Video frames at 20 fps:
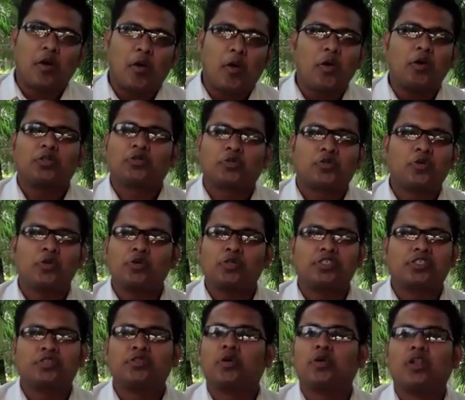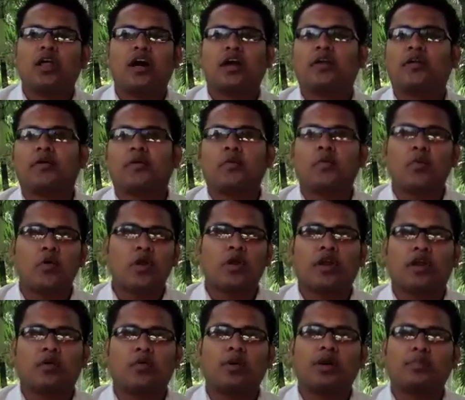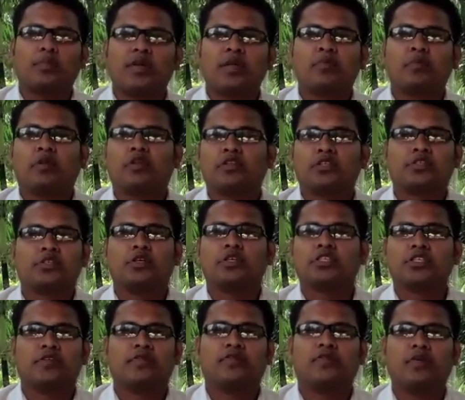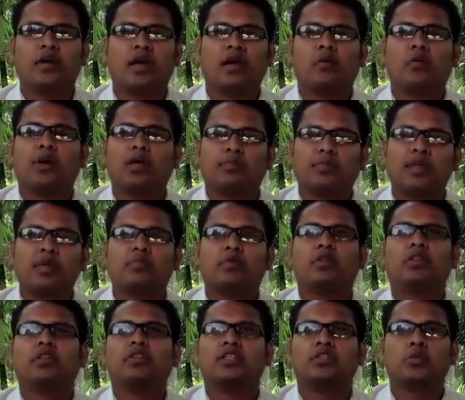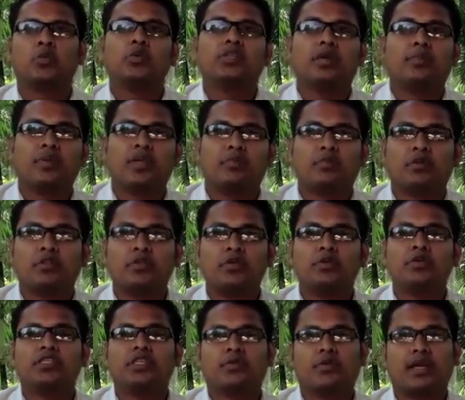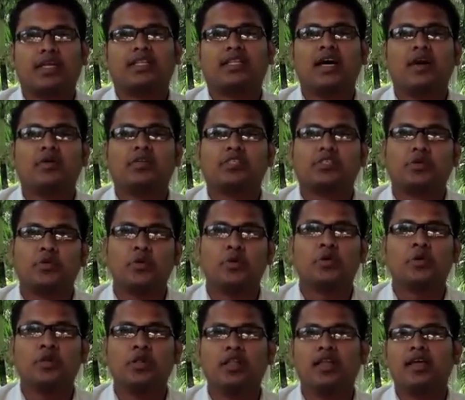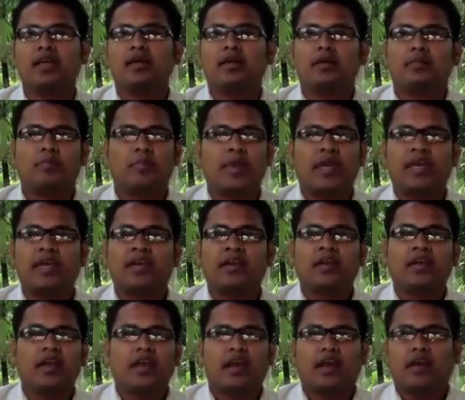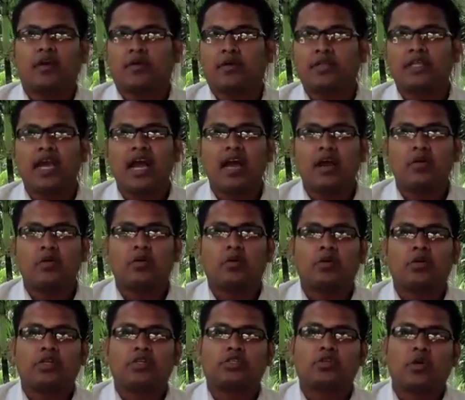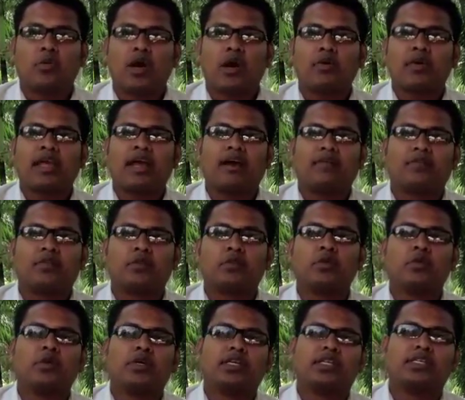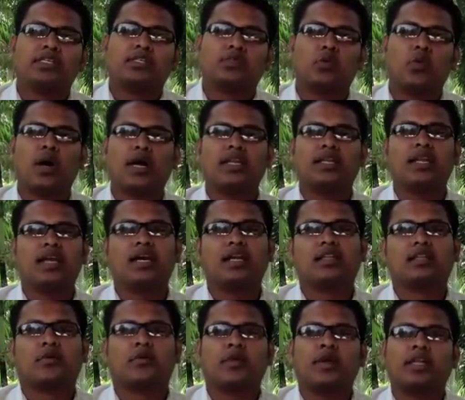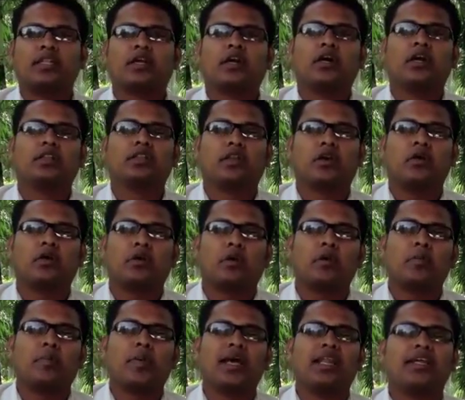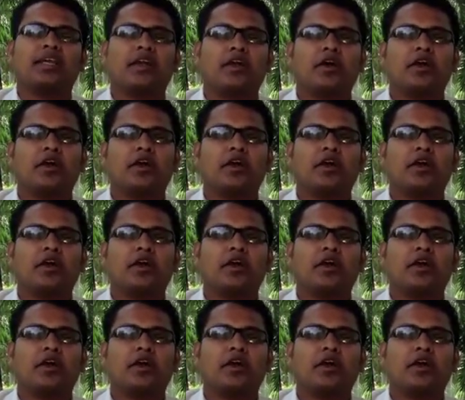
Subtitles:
old rules no longer work. What people are searching, the tool that people are using right now is Google, Bing, or Yahoo. So what we have to do is, why not create compelling